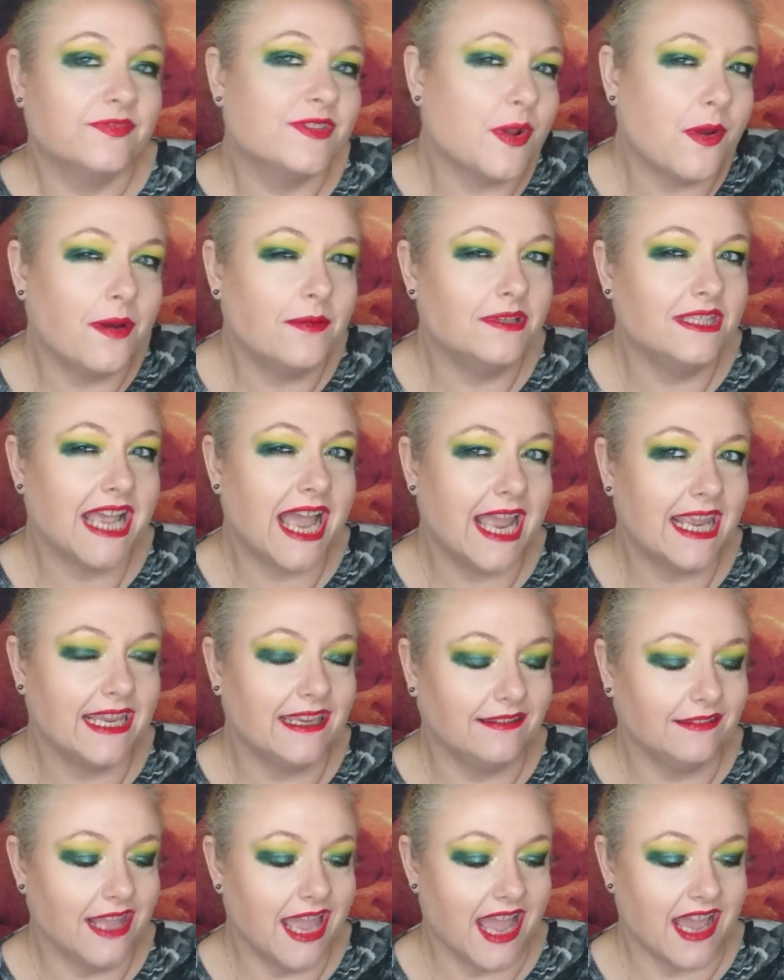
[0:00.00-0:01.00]
So I was
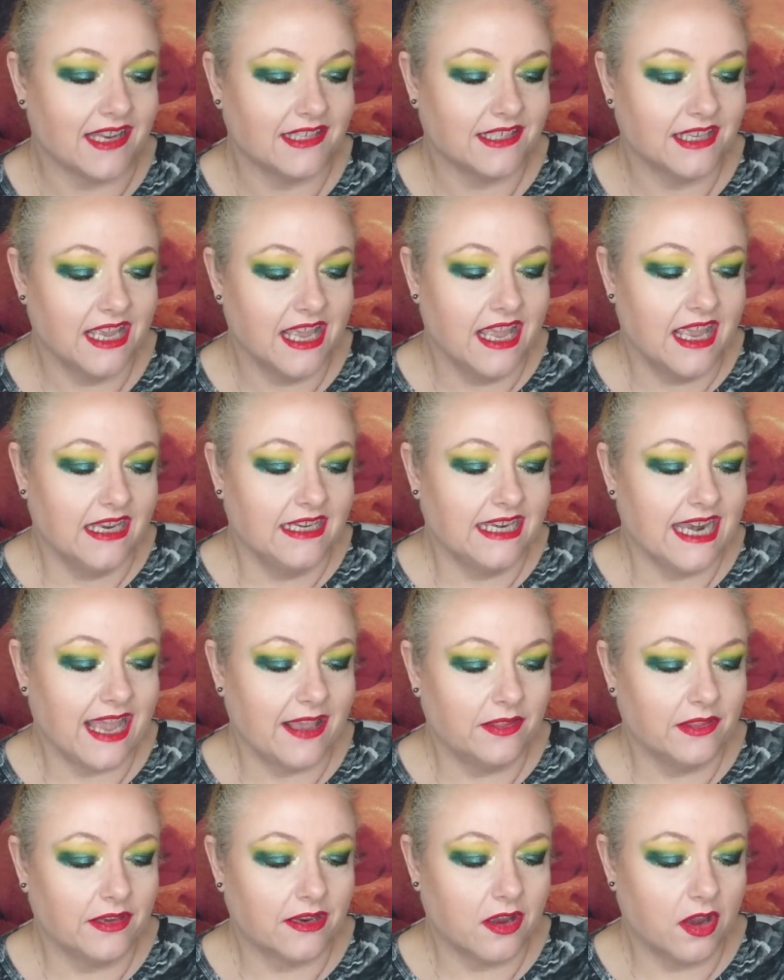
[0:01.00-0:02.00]
eyeing that.
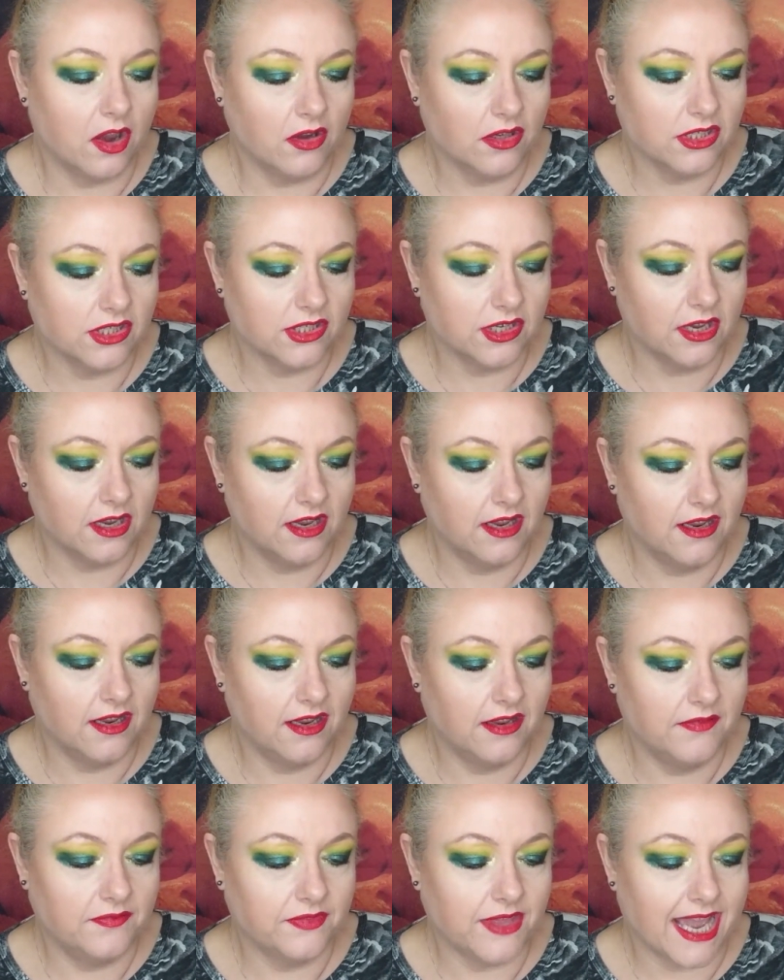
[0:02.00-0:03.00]
Now, the cost
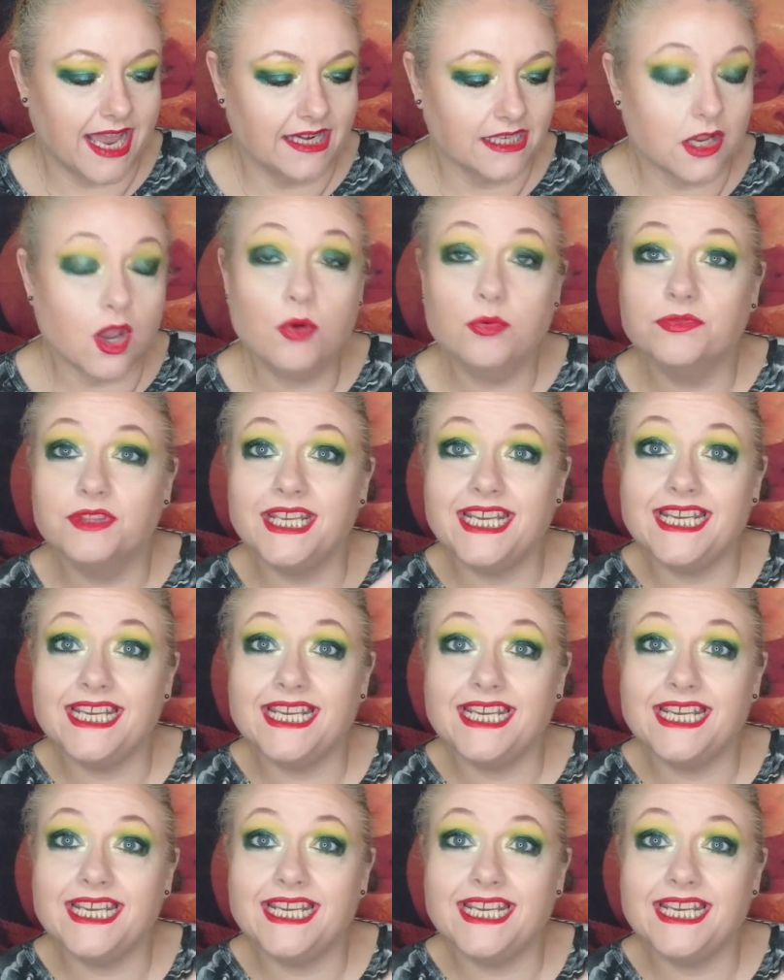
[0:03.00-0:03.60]
of that, oh,